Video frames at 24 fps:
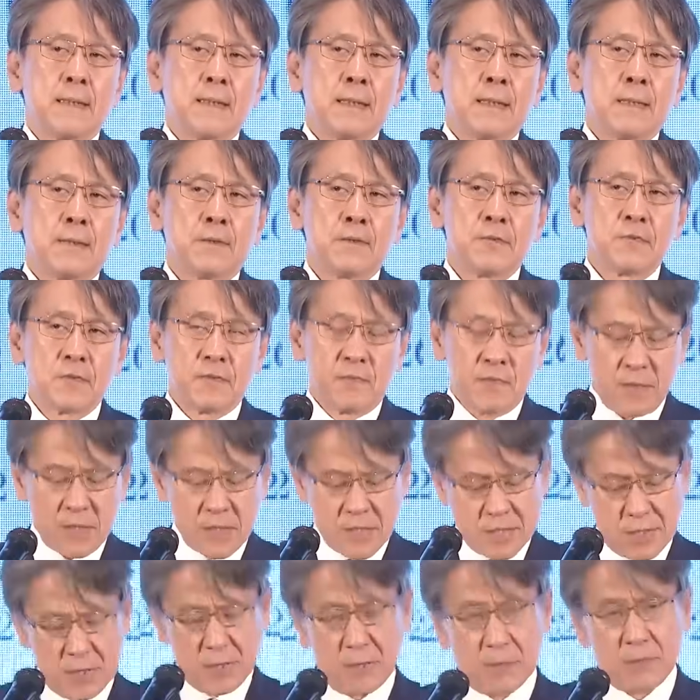
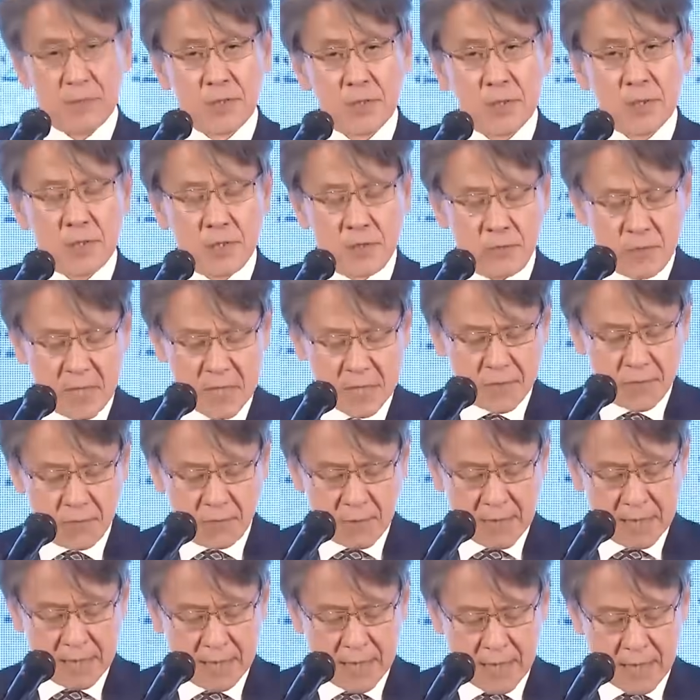controversial situation
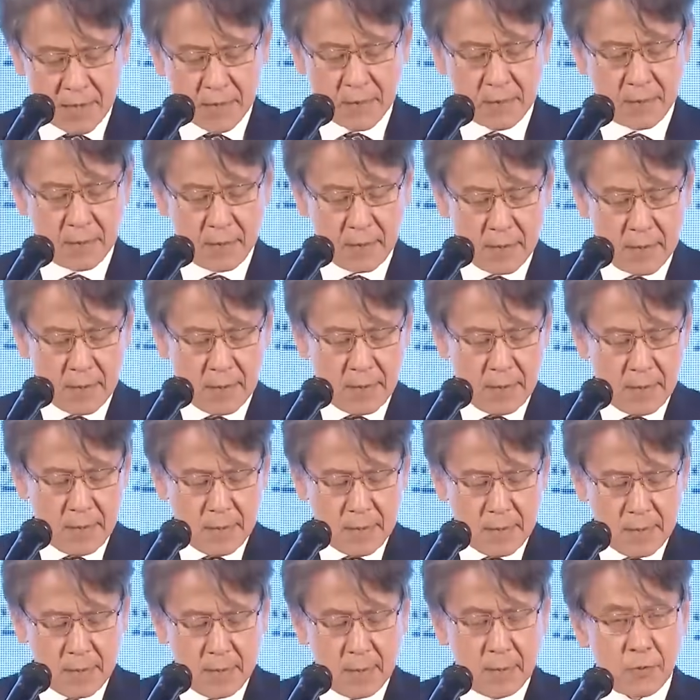right now,
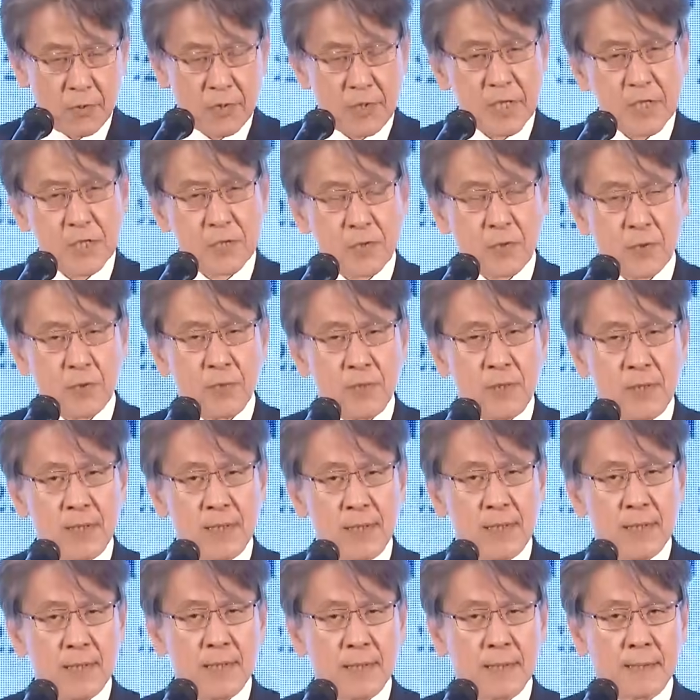not just
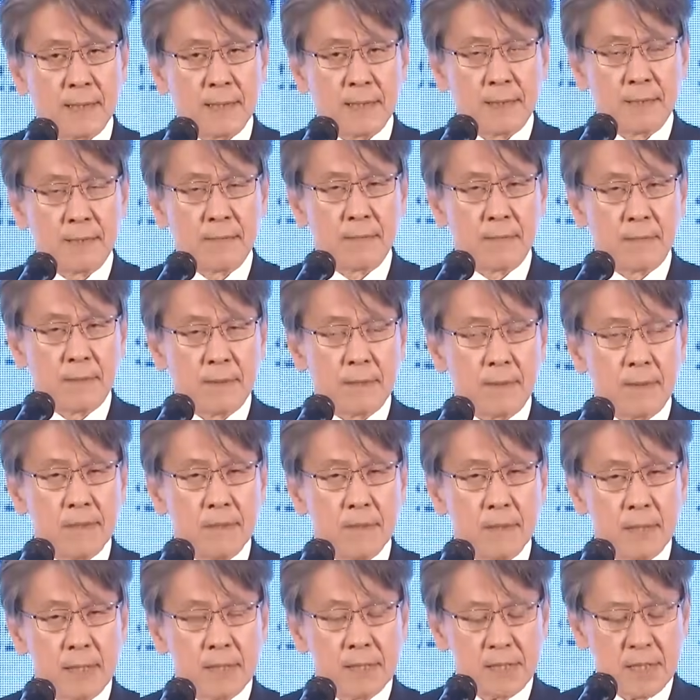only
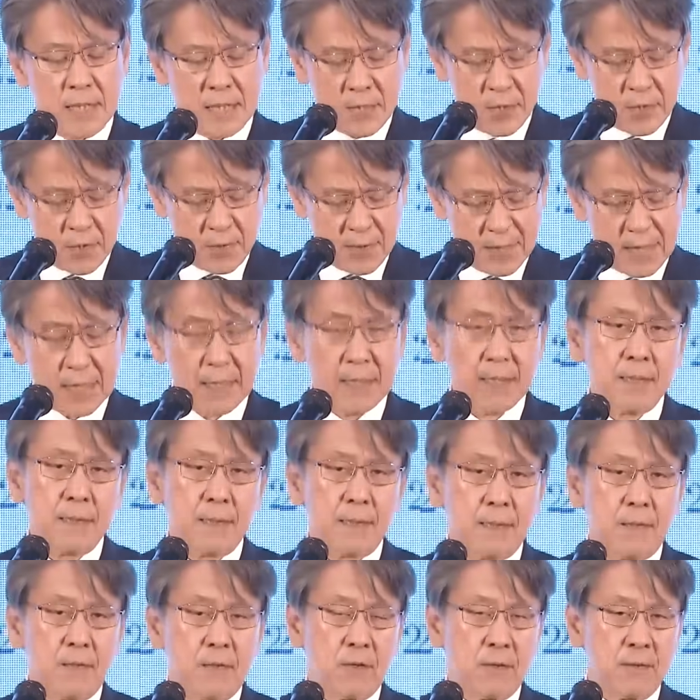security
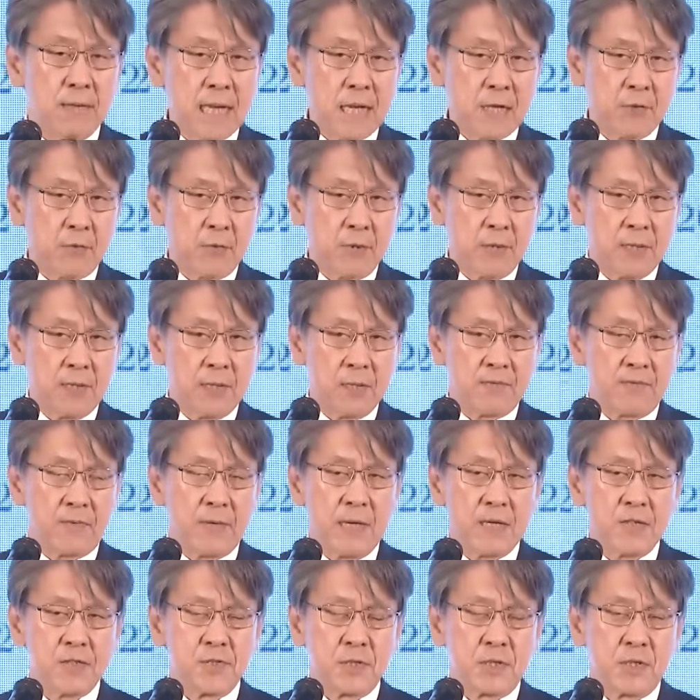or narrowly
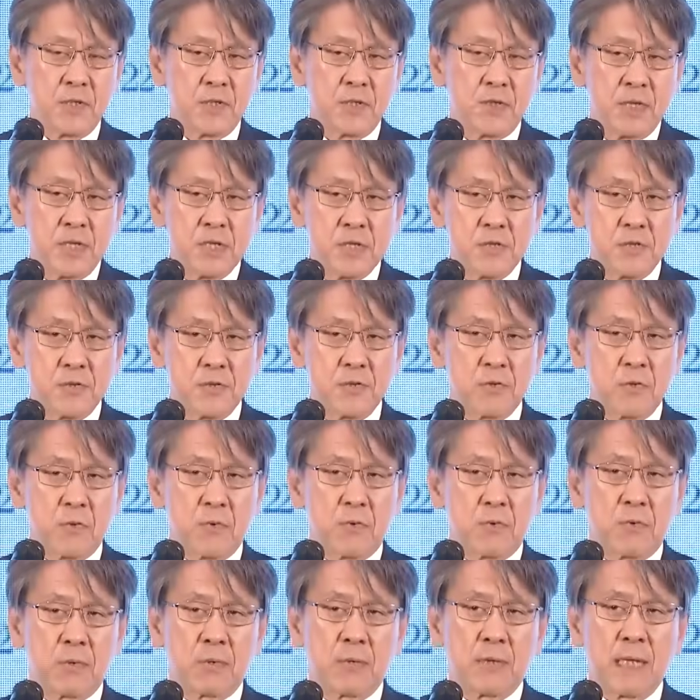defined security issue,
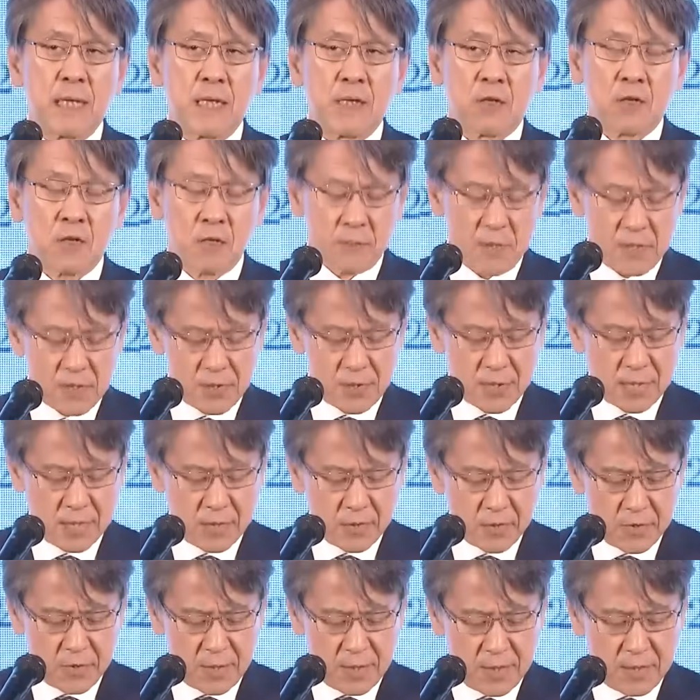or economic
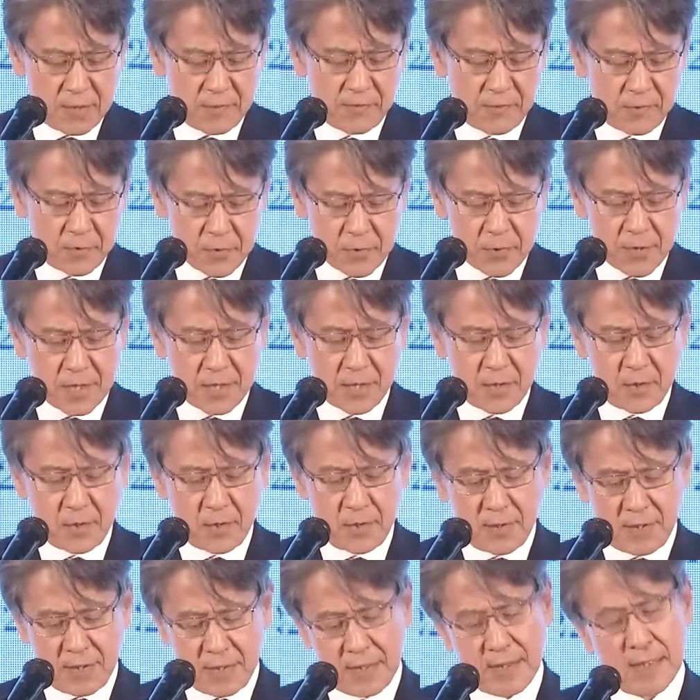security, food
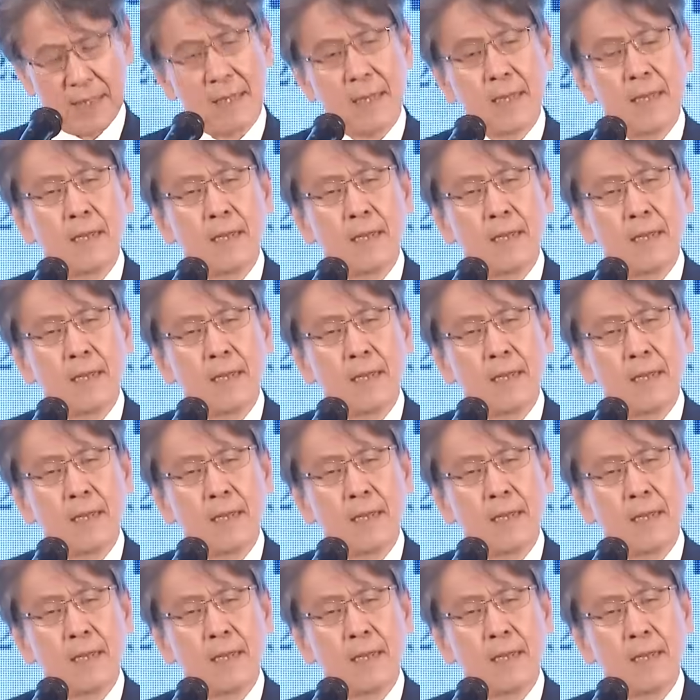security,